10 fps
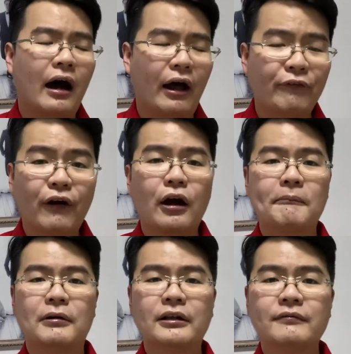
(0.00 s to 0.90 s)

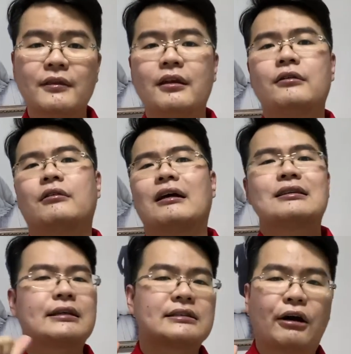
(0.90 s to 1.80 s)
environment, right?
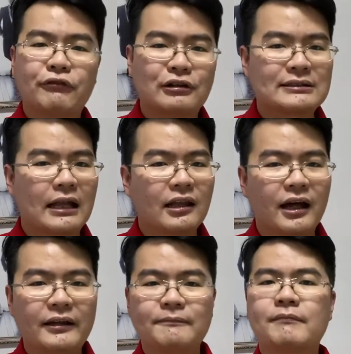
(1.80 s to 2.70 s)
6 hours of
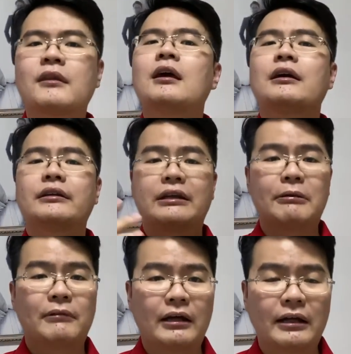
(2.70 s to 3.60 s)
sunlight,
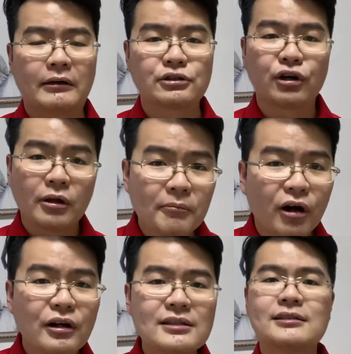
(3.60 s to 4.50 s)
keep the soil
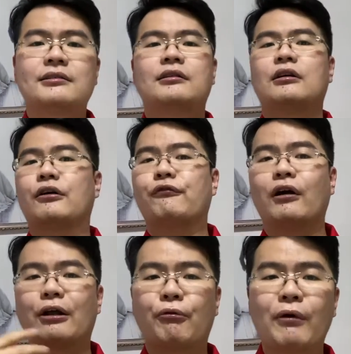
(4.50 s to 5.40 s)
moist,
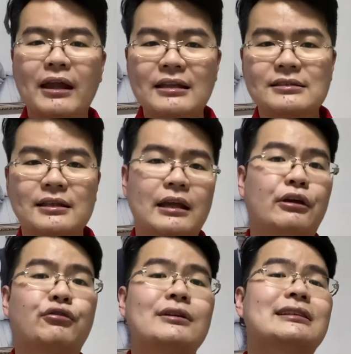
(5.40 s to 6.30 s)
avoid the winds,
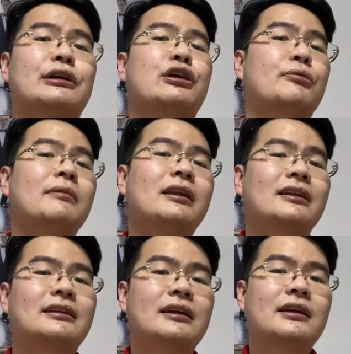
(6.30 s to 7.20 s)
increase the
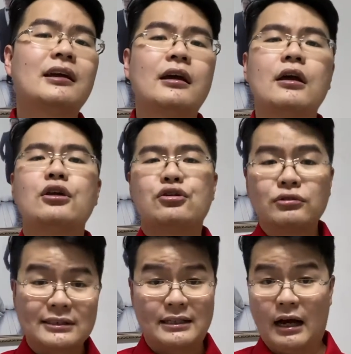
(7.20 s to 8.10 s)
humidity,
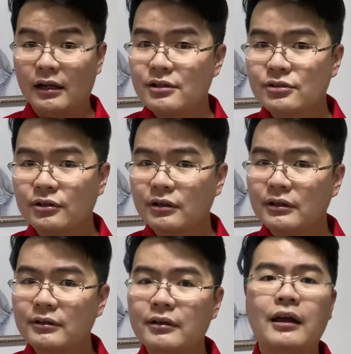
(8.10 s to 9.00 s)
use garden soil,
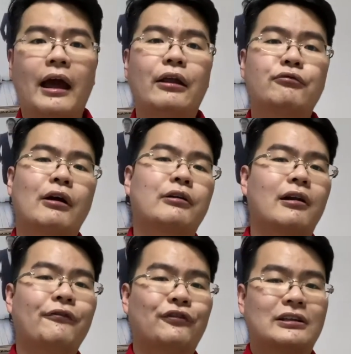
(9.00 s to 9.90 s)
and
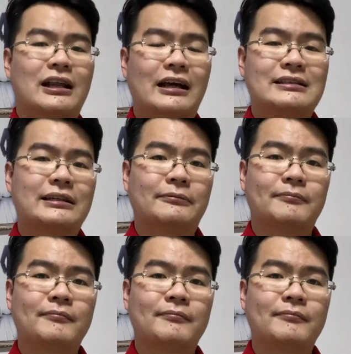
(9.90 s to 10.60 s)
regular fertilizing.